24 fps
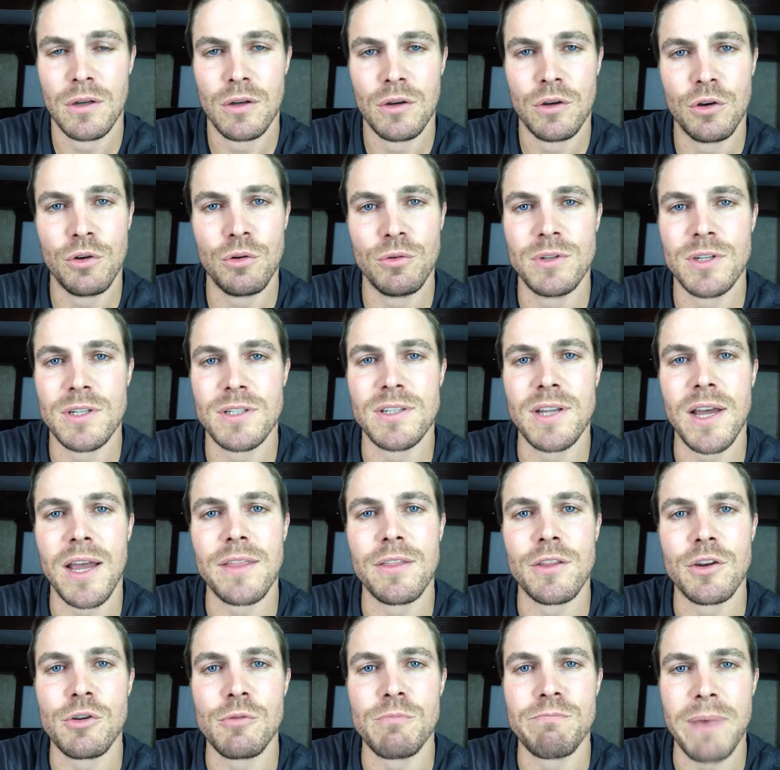who
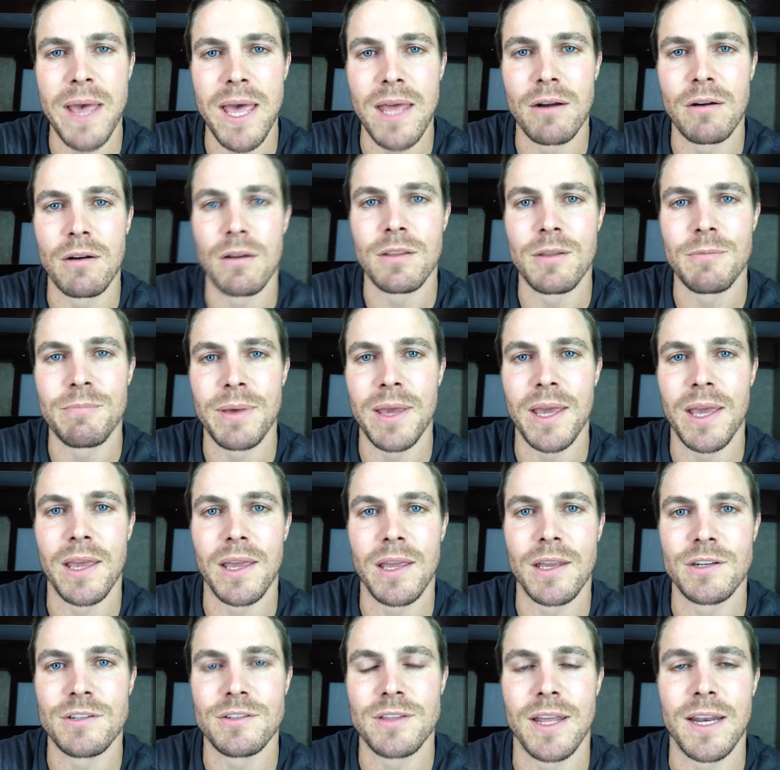designed the new banner on the
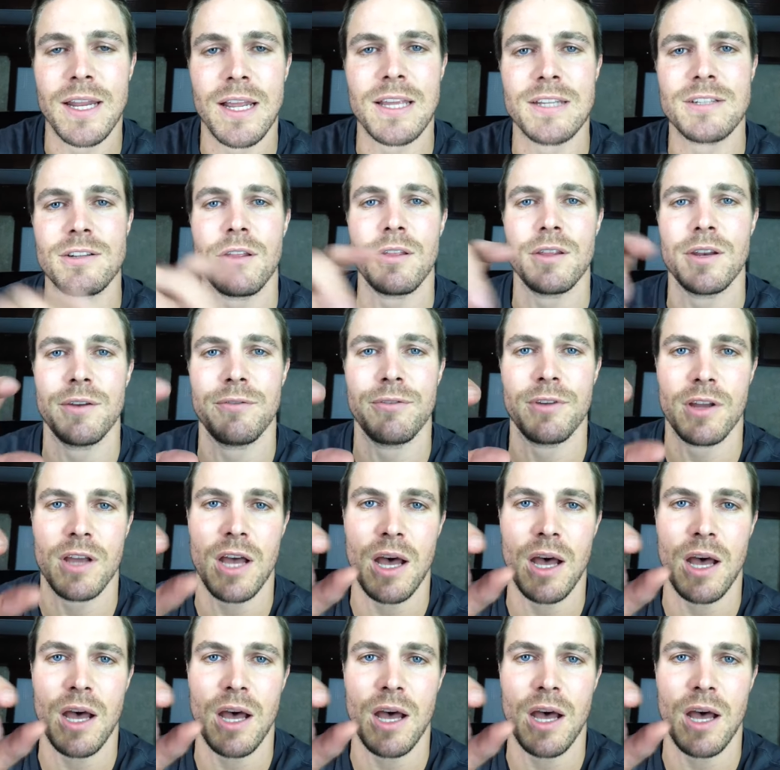page that has all the different